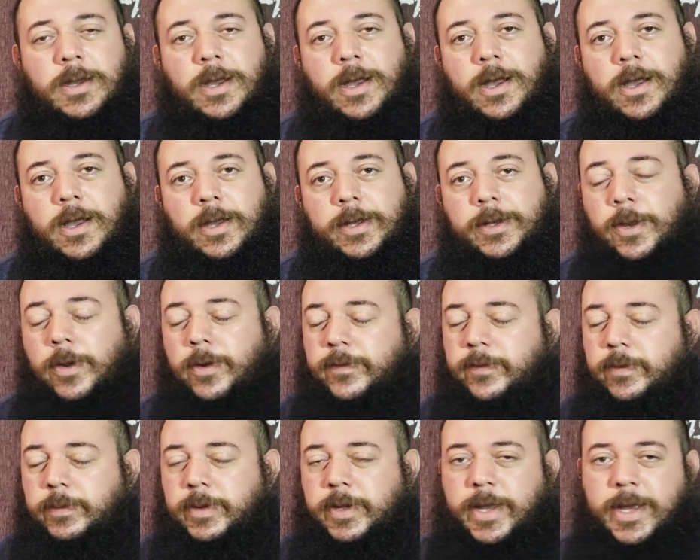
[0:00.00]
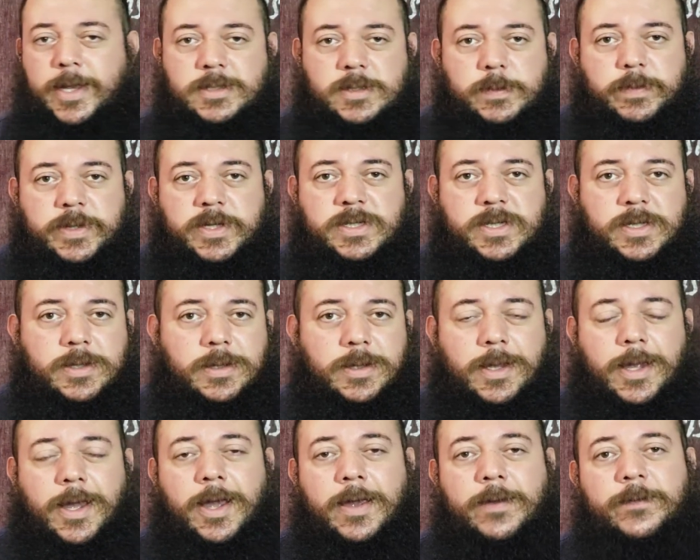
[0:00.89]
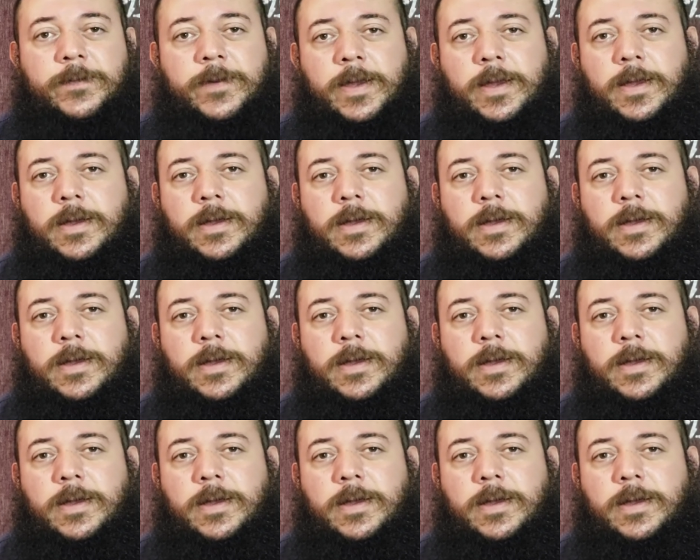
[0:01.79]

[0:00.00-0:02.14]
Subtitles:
I know everybody has a busy life,